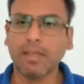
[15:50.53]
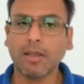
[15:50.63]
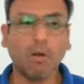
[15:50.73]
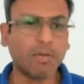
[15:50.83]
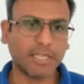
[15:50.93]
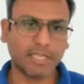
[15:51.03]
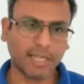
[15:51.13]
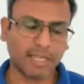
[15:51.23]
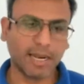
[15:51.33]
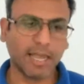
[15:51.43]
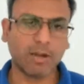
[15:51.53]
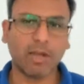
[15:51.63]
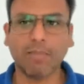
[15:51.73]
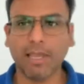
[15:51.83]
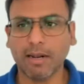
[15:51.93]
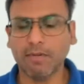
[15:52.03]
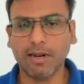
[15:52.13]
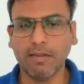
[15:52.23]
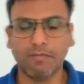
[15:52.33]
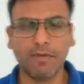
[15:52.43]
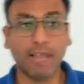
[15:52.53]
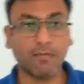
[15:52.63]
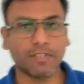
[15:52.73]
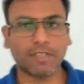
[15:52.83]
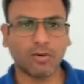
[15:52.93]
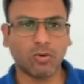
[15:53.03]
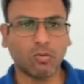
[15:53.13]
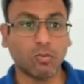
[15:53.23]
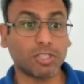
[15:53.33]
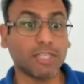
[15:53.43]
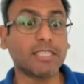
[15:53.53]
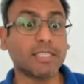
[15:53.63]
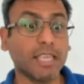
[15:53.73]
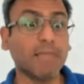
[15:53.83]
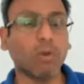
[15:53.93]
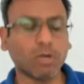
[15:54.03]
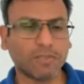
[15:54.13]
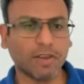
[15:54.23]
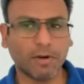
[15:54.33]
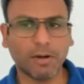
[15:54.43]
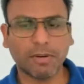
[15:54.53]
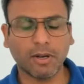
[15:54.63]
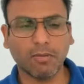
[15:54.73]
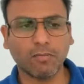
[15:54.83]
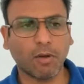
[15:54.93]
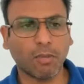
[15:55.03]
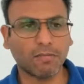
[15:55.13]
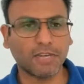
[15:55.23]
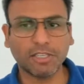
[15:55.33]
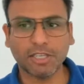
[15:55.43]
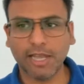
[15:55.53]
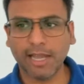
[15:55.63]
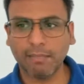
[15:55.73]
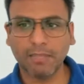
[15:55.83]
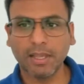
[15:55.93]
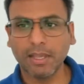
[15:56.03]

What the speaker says: Obviously there's nothing like being in a live physical room, which is the most favorite form of teaching I have.